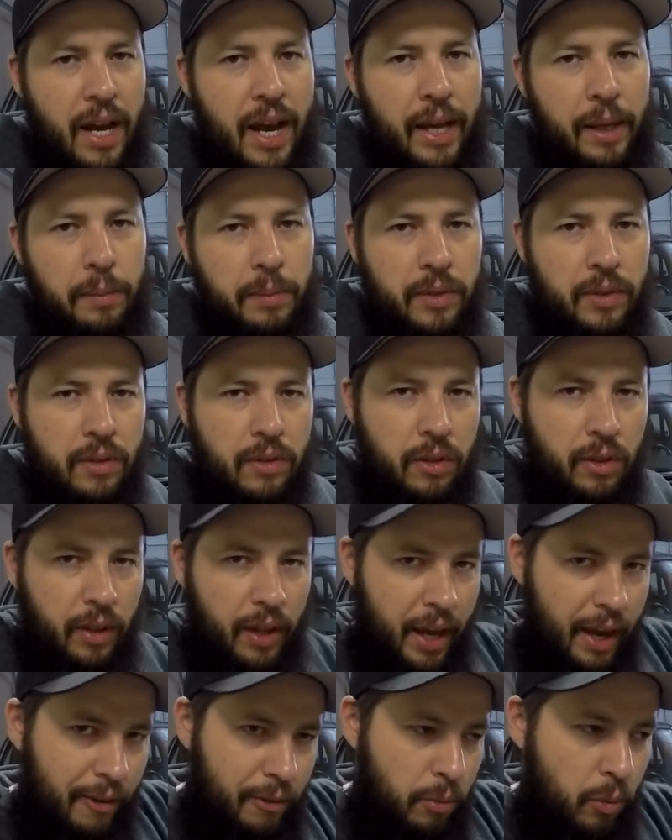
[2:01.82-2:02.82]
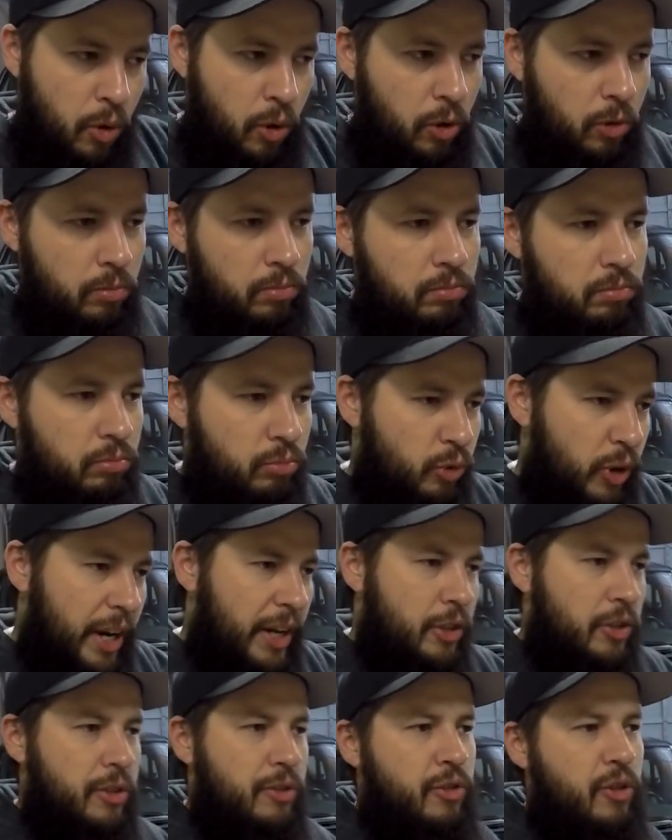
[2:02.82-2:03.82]
Heims, so they have more
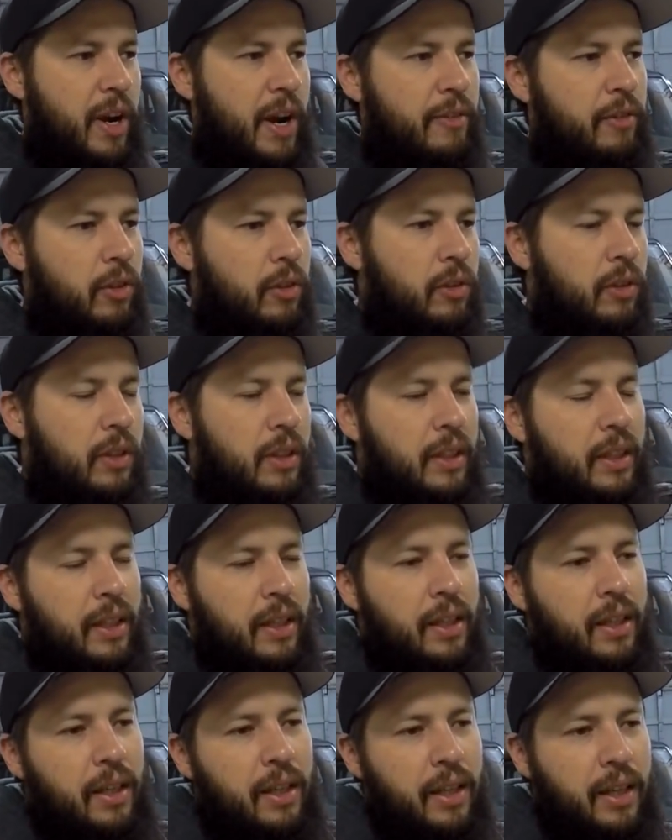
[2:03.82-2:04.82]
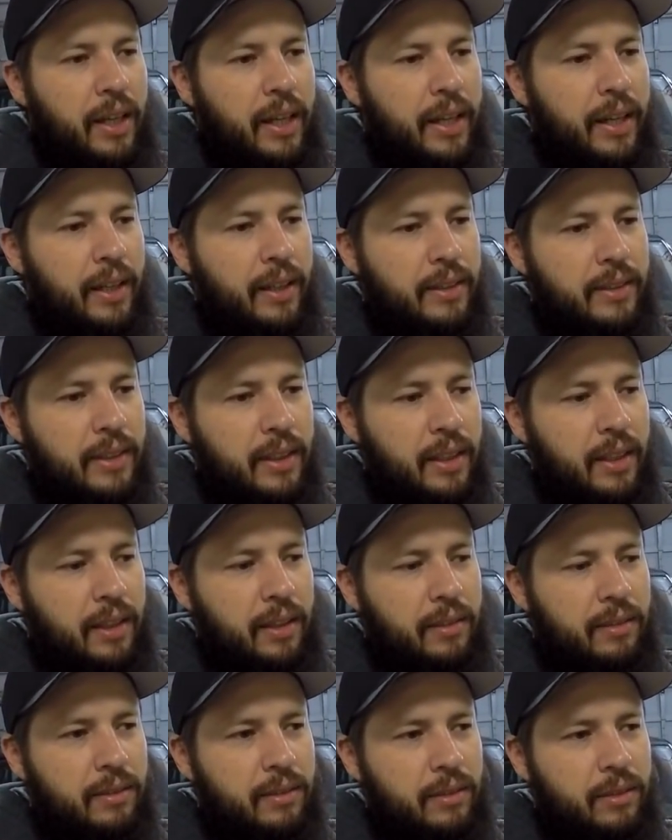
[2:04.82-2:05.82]
range of travel. And
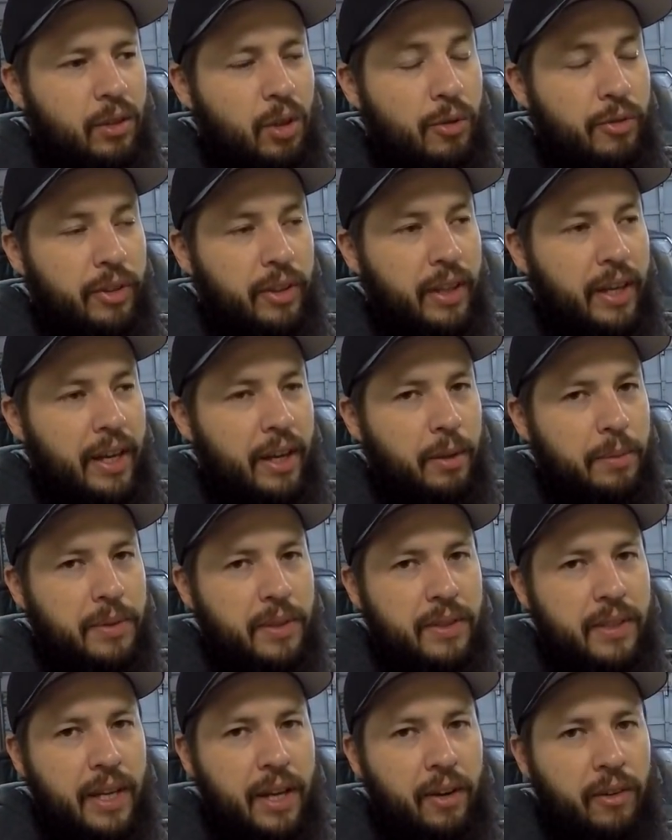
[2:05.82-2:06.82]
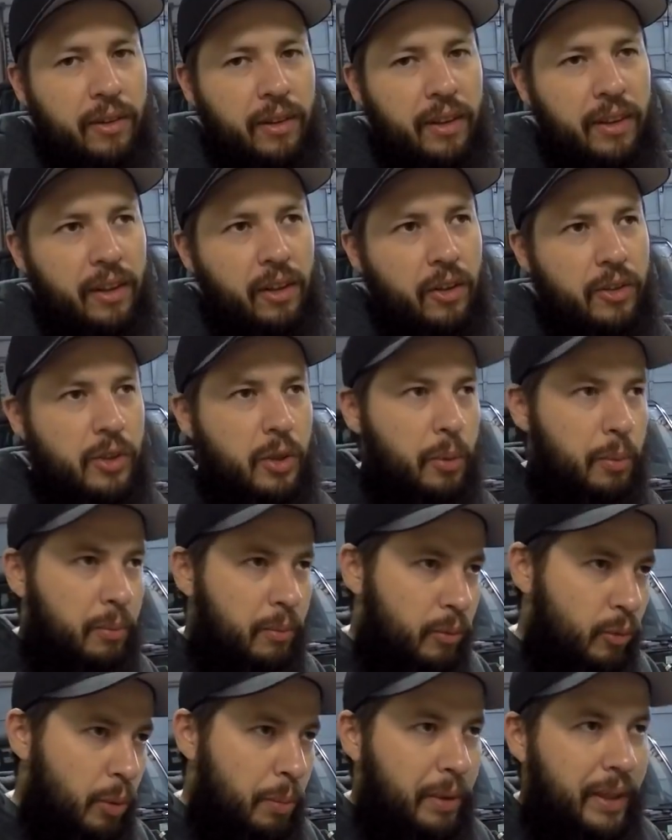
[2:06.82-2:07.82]
hopefully that helps us out. And then also
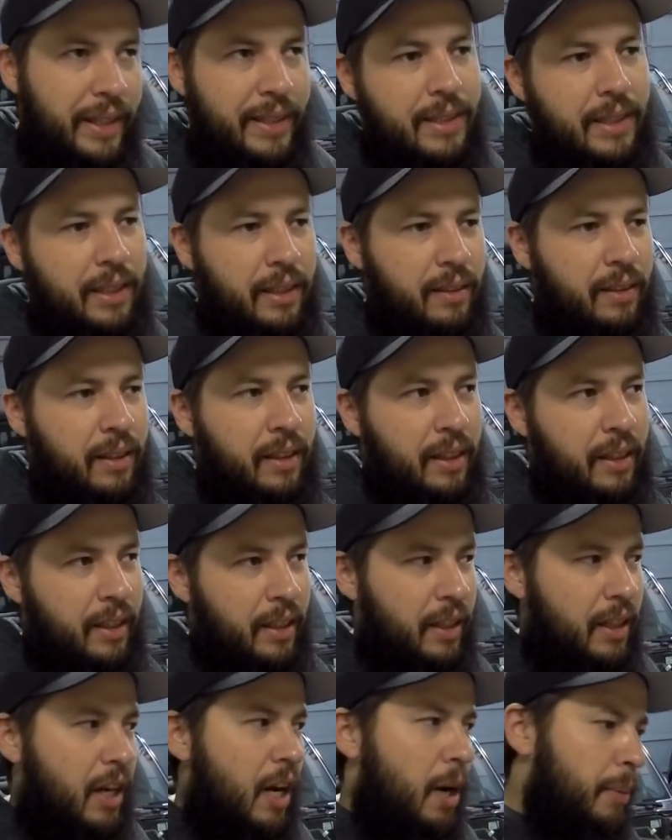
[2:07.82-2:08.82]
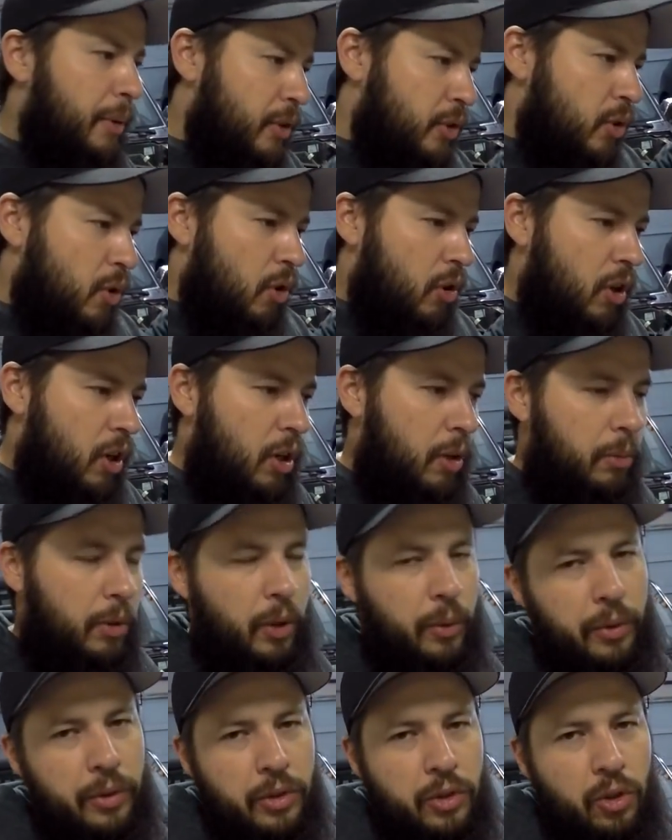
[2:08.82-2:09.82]
replacing upper control arm,
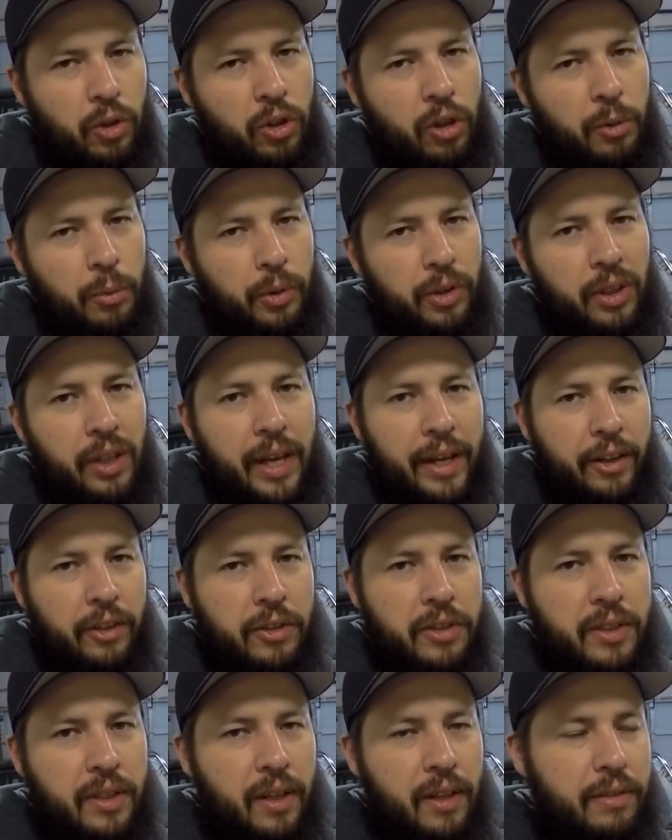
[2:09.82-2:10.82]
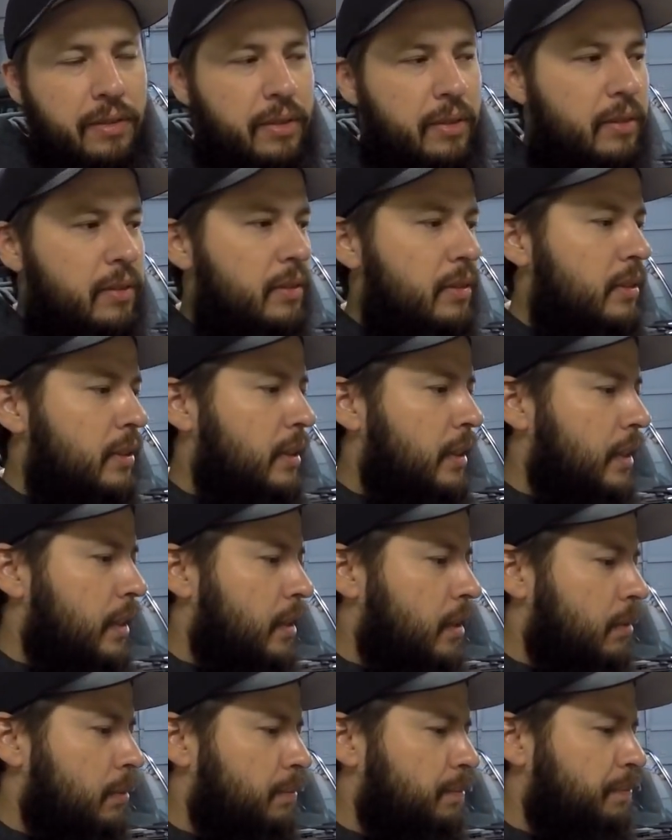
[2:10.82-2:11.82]
lower control arm with lighter stuff.
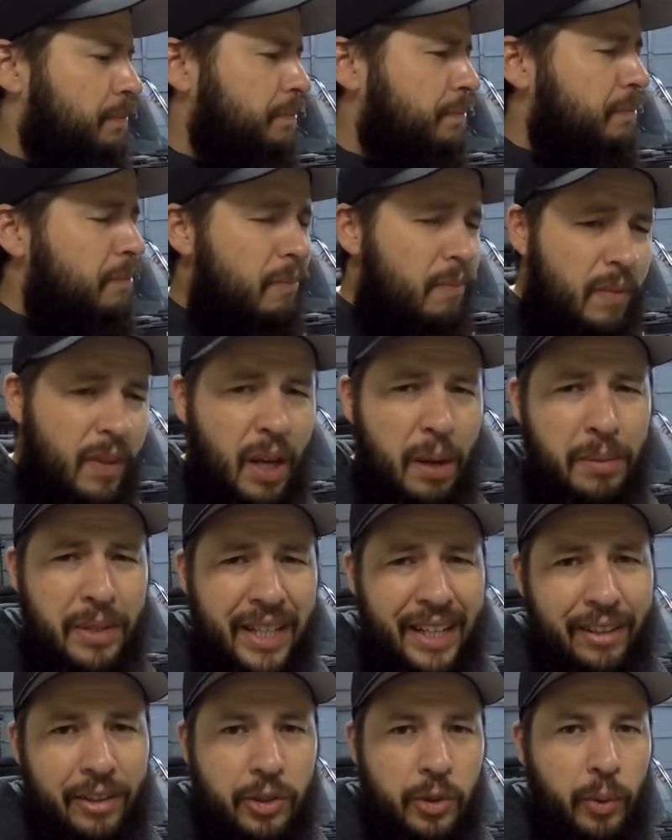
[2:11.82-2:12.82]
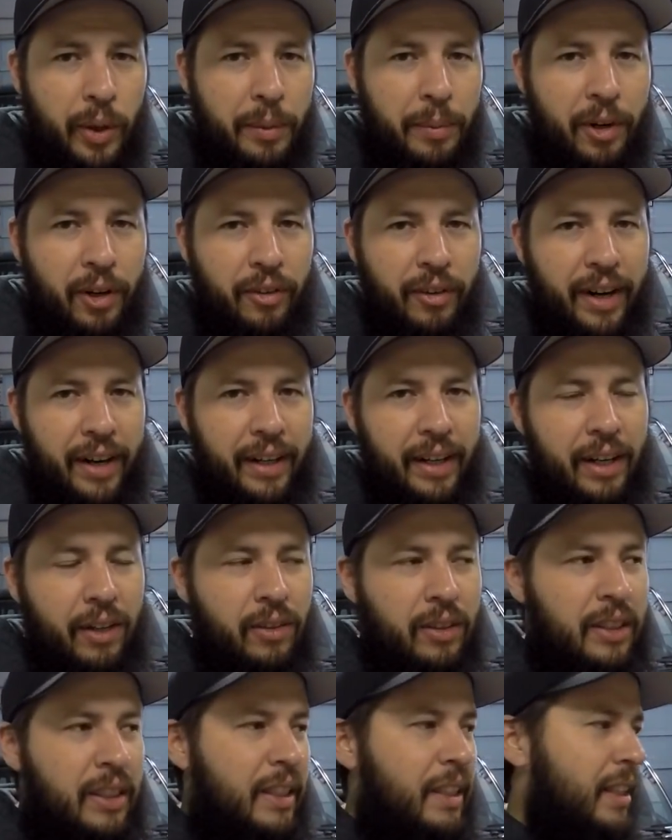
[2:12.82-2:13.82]
I'm going to take out the sway bar right
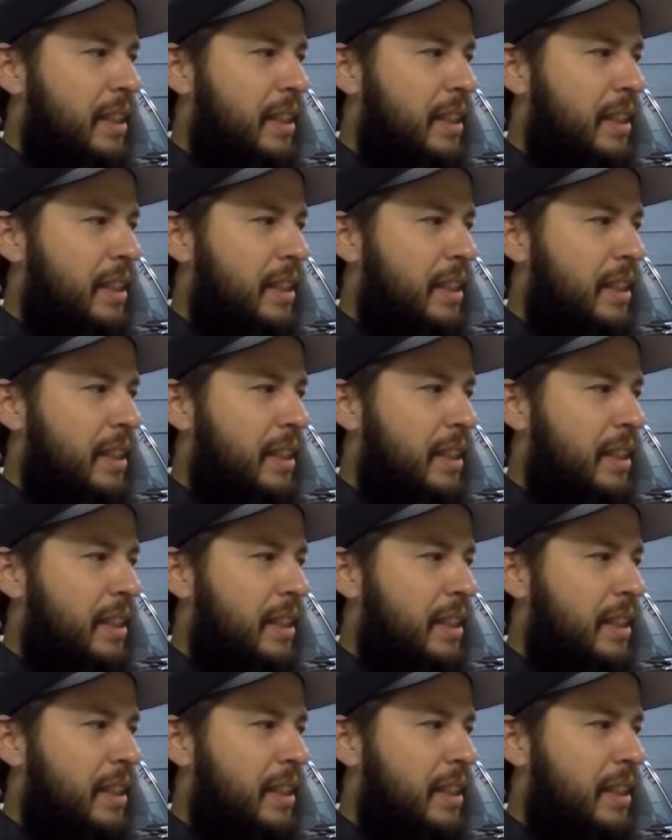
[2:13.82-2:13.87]
now.